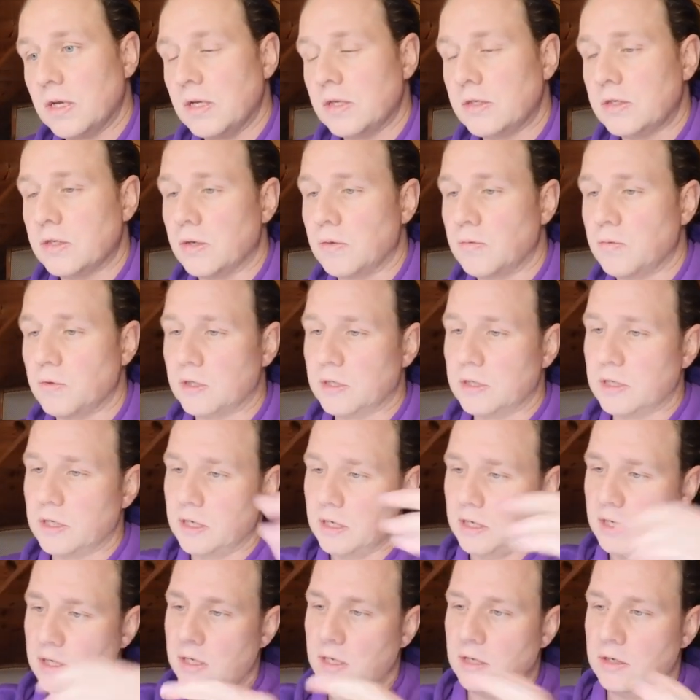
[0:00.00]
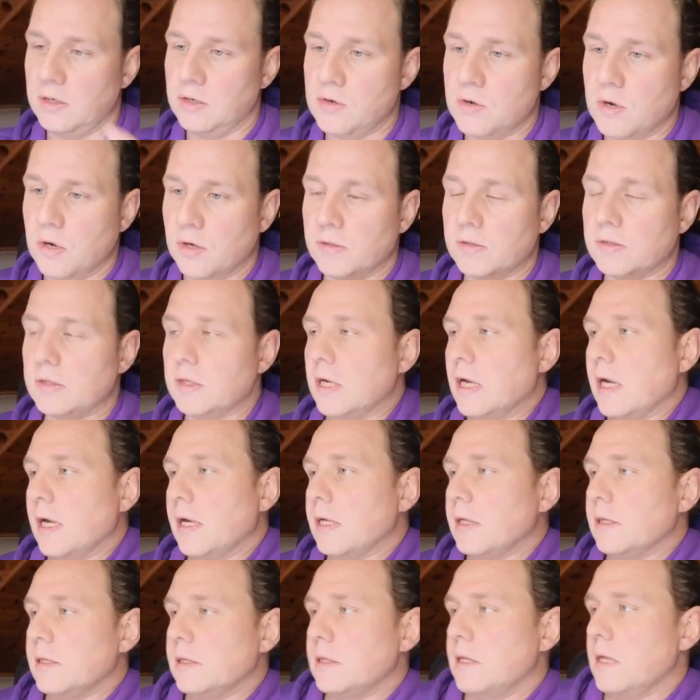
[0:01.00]
So it was a nuance,
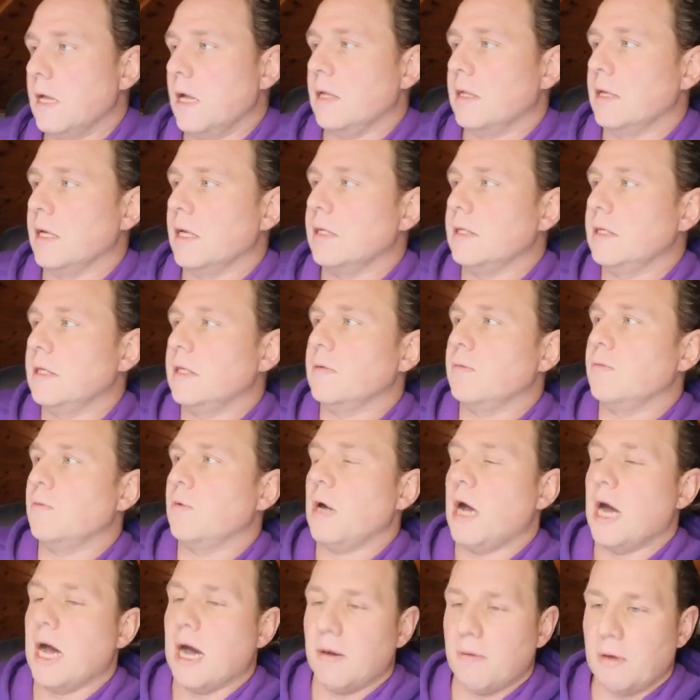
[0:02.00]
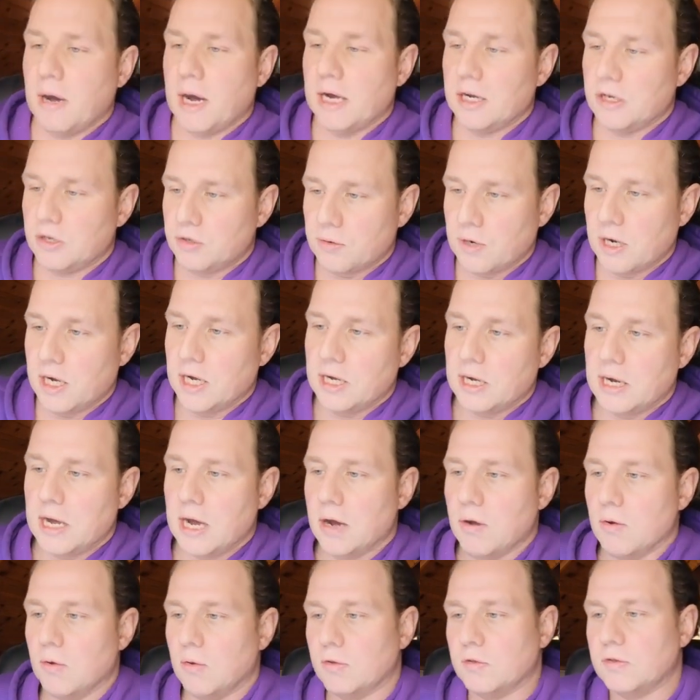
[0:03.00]
and this is how I train
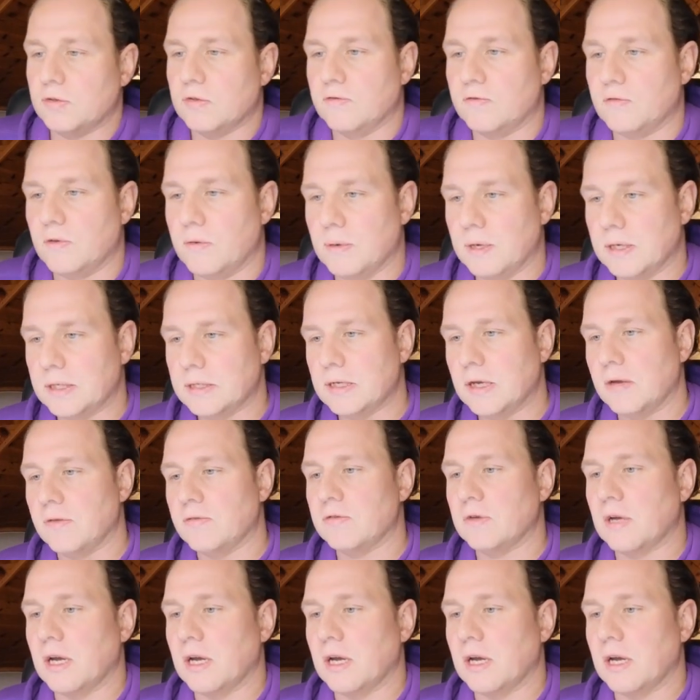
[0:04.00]
now also for myself.